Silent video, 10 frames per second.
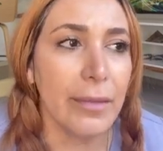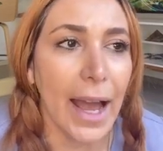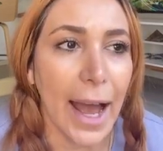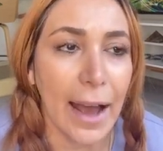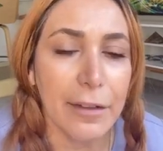
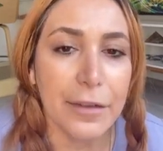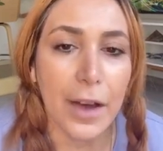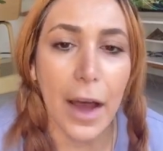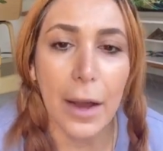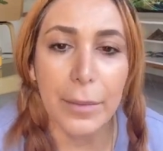have
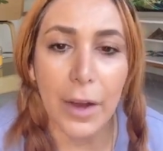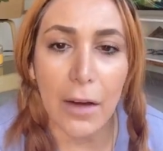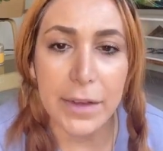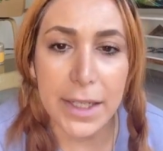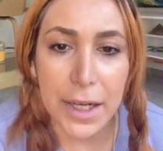
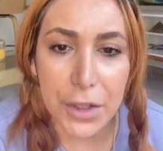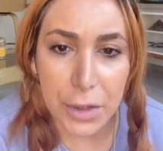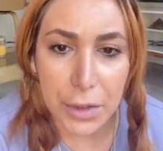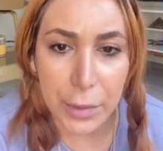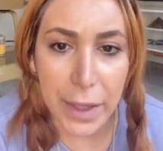
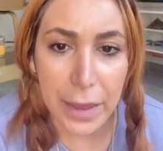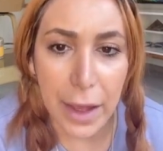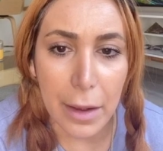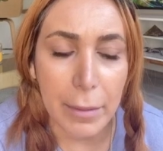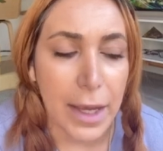conversations with
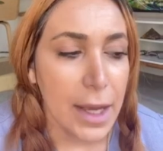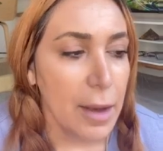them,